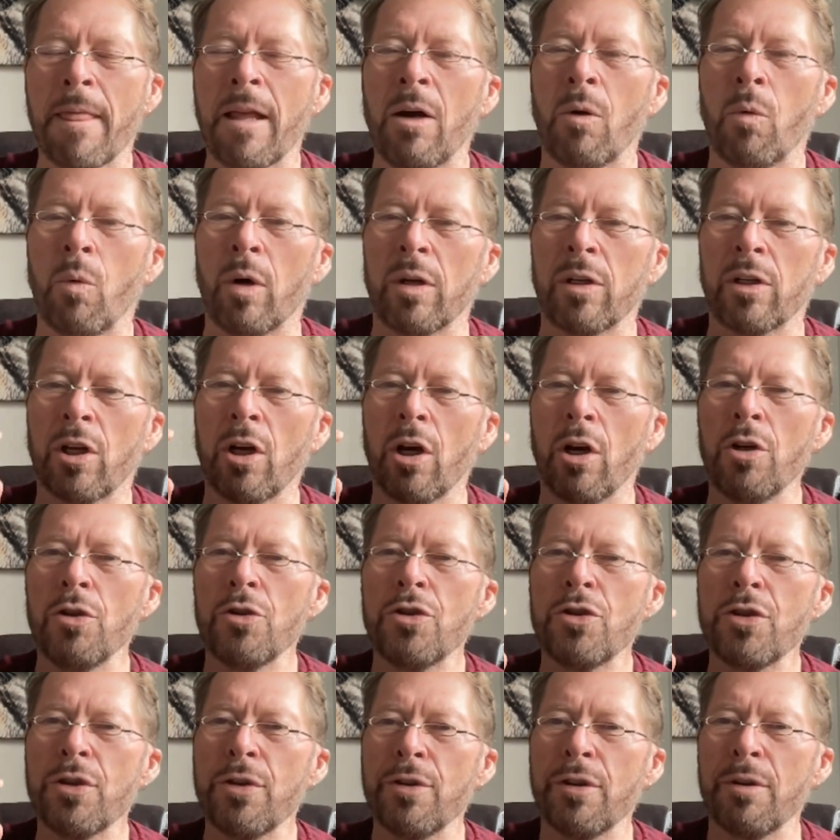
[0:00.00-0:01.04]
What goes
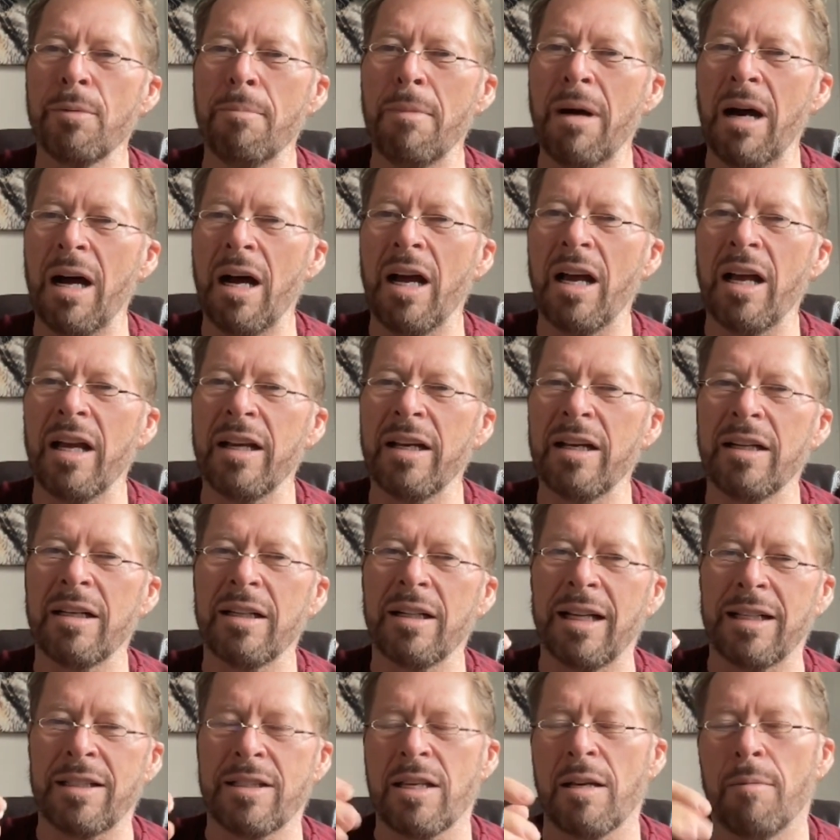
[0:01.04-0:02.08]
through their mind
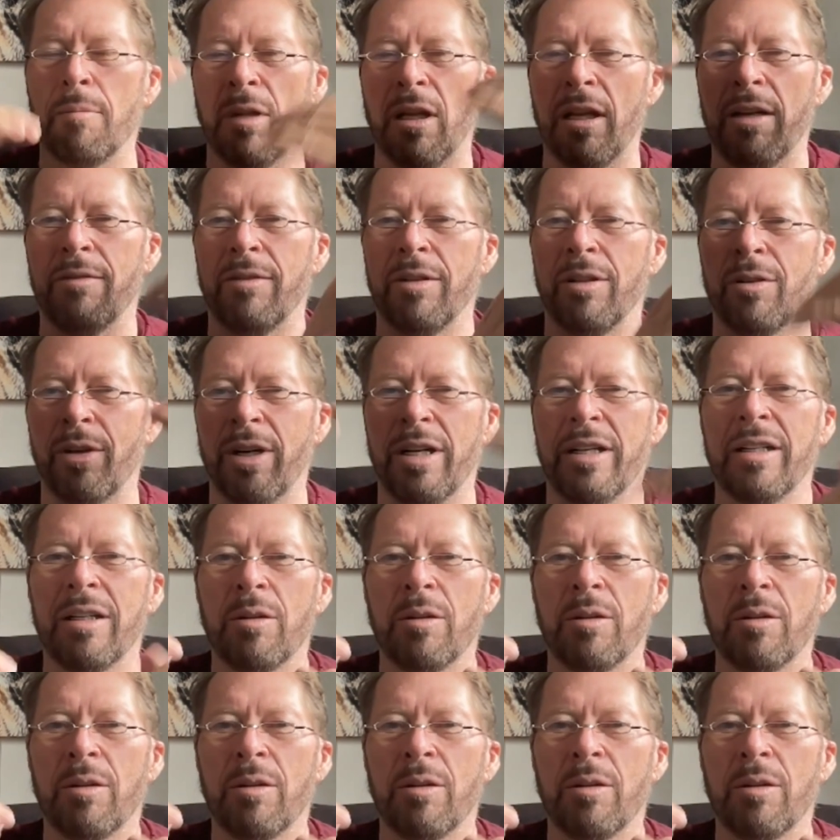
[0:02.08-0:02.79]
at some level, right?